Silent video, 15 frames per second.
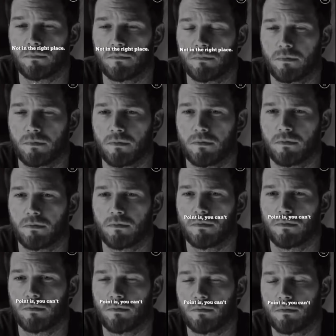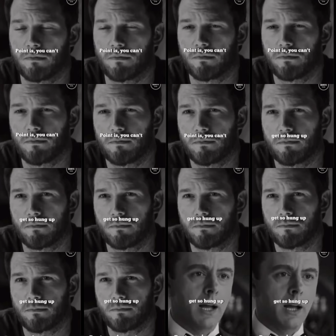place point is, you
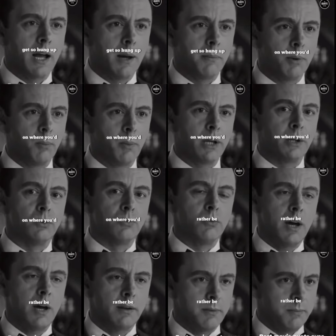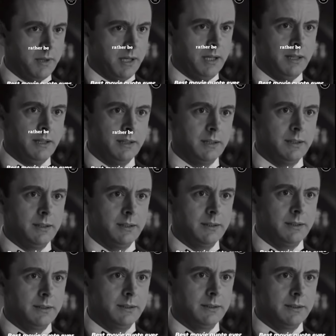can't get so hung up on where you'd rather be
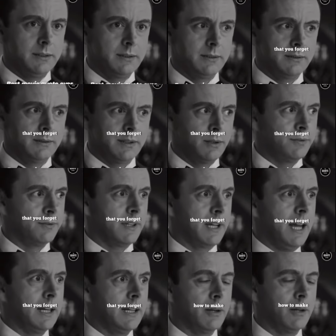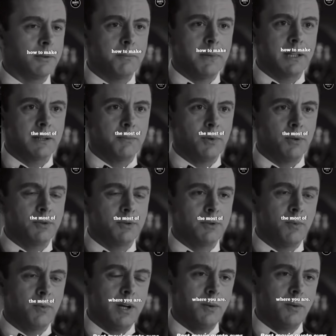that you forget how to make
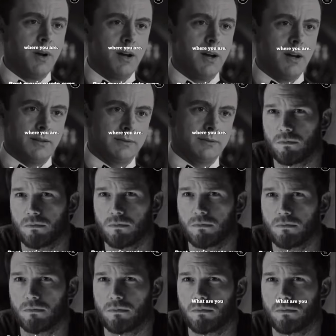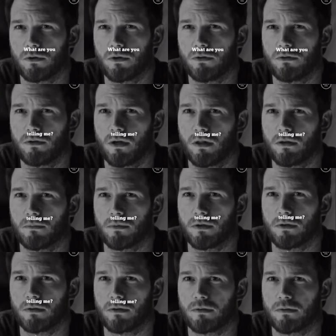the most of where you are. What are you
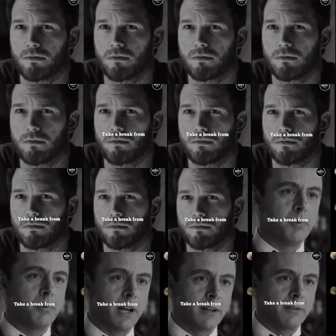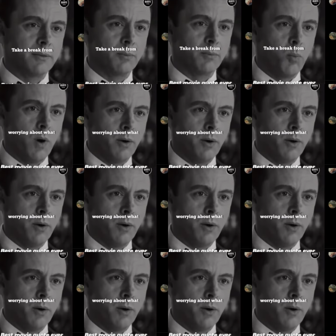telling me? Take a break